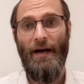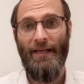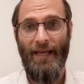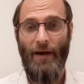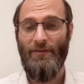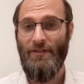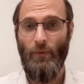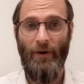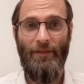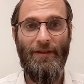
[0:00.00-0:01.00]
I can guarantee you
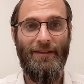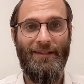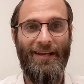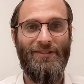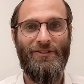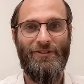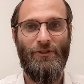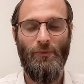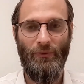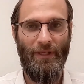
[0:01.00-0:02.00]
one thing: the
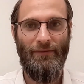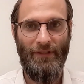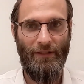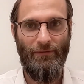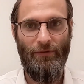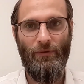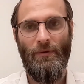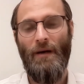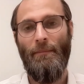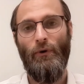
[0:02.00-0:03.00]
narcissist will never give
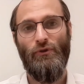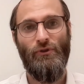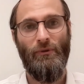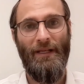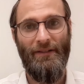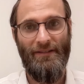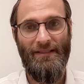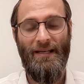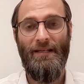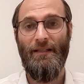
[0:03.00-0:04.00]
you emotional
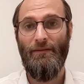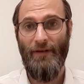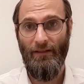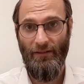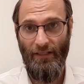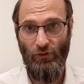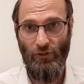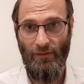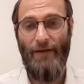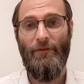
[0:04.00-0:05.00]
understanding and
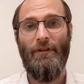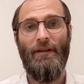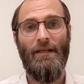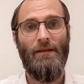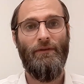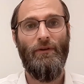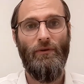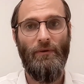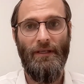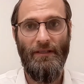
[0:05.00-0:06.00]
validation. Everything they're giving
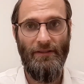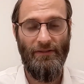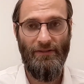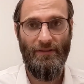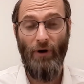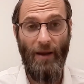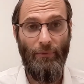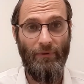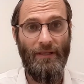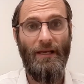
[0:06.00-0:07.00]
you is
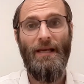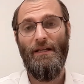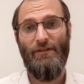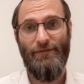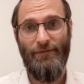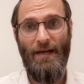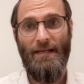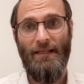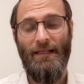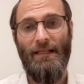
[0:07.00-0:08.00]
bribery, and it's
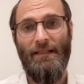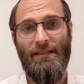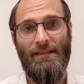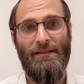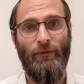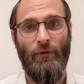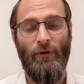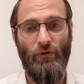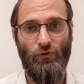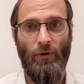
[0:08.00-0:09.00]
fake, and it's for
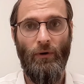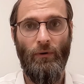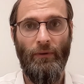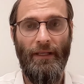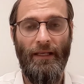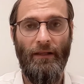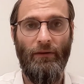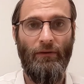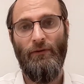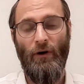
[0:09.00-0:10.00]
control
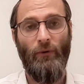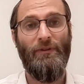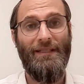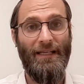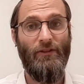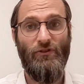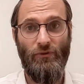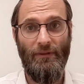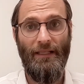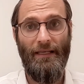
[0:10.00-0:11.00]
and to hold it against
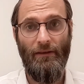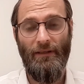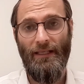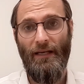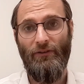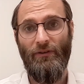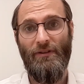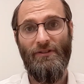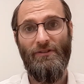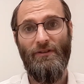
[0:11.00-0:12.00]
you later. Okay, so
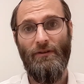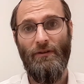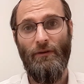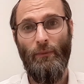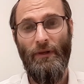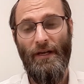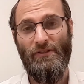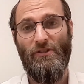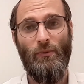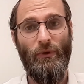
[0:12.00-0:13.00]
this is the
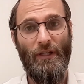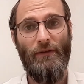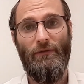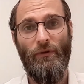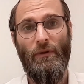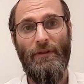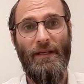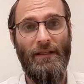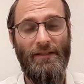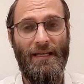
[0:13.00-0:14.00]
narcissist will give you
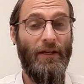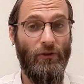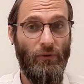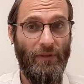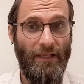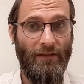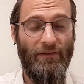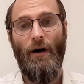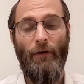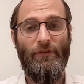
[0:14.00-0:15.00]
things that you need,
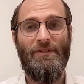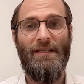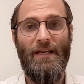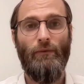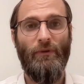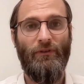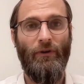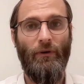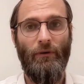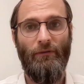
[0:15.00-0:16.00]
obviously in
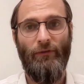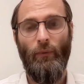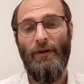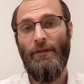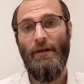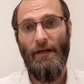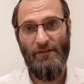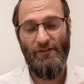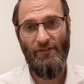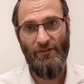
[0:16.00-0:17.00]
return for what the
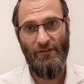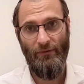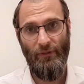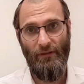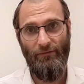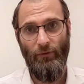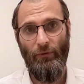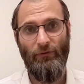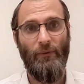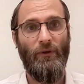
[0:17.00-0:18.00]
narcissist is looking
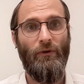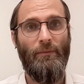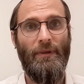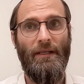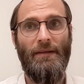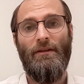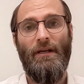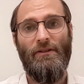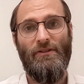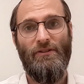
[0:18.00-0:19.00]
for. So it could be the
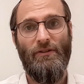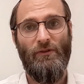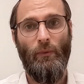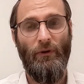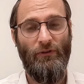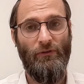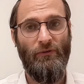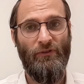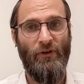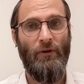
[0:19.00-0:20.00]
narcissist wants you
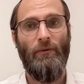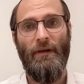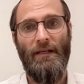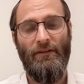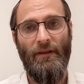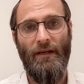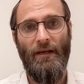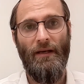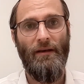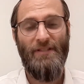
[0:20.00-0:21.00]
to tolerate
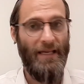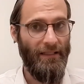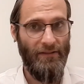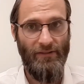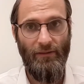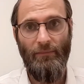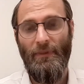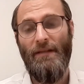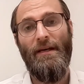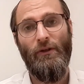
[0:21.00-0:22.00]
their sadism
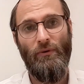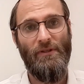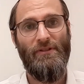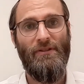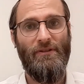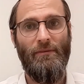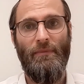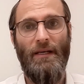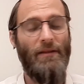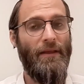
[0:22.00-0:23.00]
and their
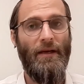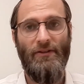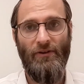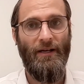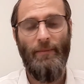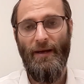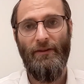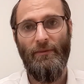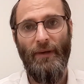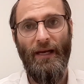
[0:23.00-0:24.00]
criticism and their
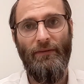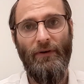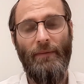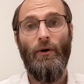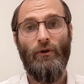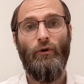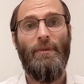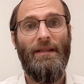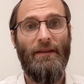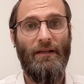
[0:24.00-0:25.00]
psychopathic behavior, or it could
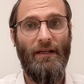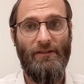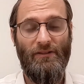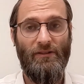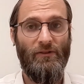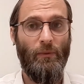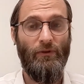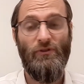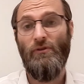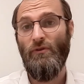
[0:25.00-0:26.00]
be that the narcissist
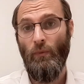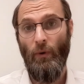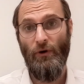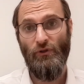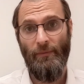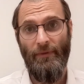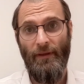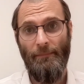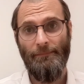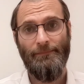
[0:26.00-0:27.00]
wants you to worship
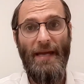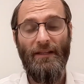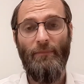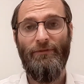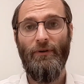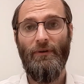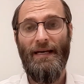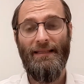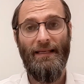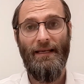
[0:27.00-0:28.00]
them, make them feel
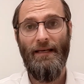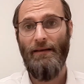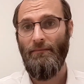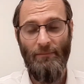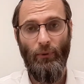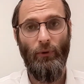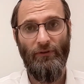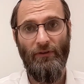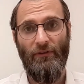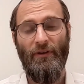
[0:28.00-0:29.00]
like they're
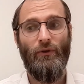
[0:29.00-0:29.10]
important.